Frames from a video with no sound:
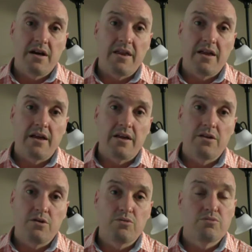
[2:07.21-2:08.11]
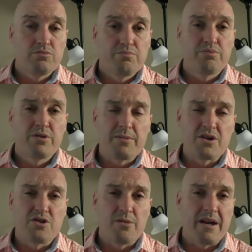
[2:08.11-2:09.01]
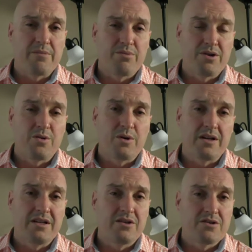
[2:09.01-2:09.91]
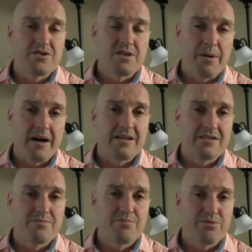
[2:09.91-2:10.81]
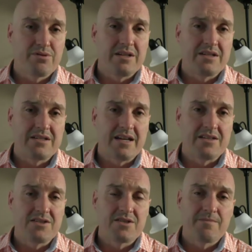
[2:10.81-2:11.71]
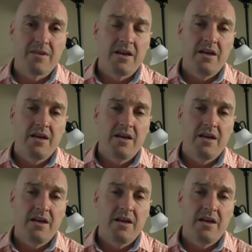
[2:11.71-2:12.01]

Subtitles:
you'll pretty much know about it pretty quickly because the pain's pretty intense.